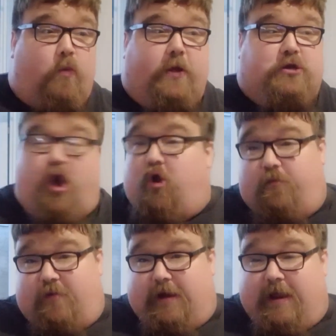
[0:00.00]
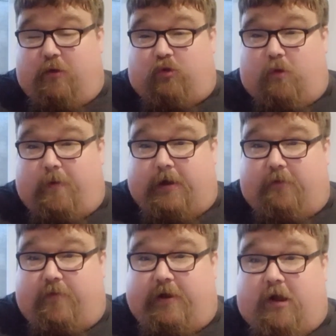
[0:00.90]
Which hopefully he'll do a pick
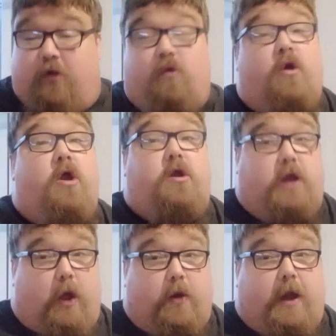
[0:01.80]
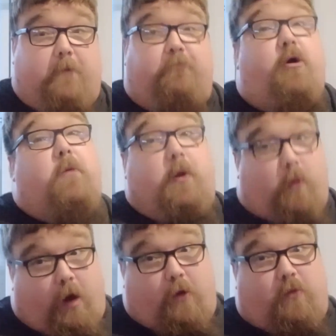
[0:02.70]
up video, knowing him, probably
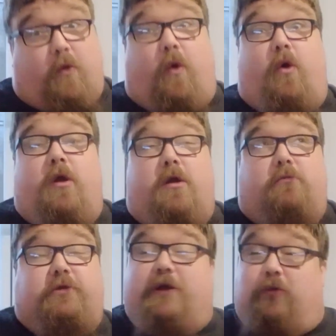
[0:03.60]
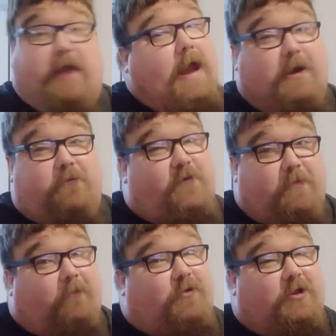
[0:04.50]
won't, or it'll take him a
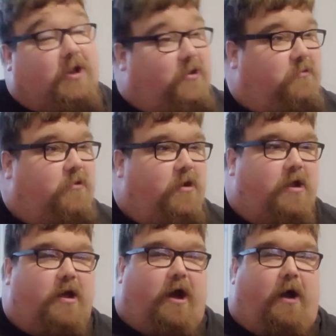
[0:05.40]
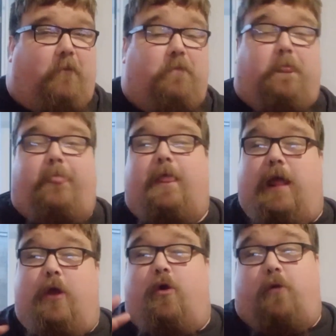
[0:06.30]
few months to do.
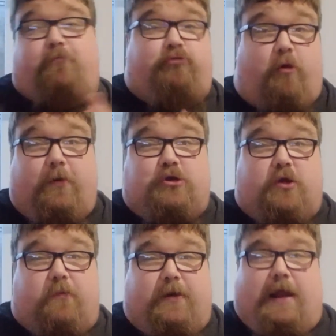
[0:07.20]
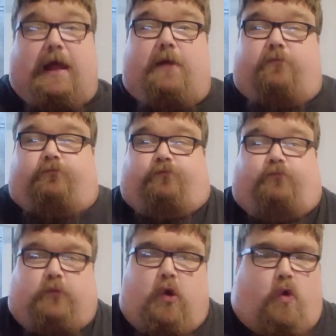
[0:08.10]
He'll probably show them in that,
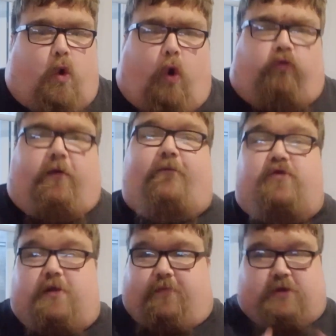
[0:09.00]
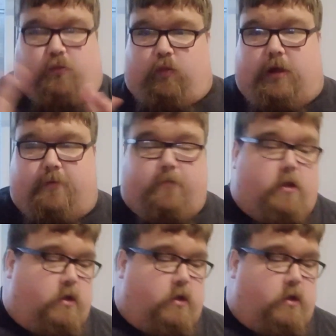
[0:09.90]
or reference them somewhere.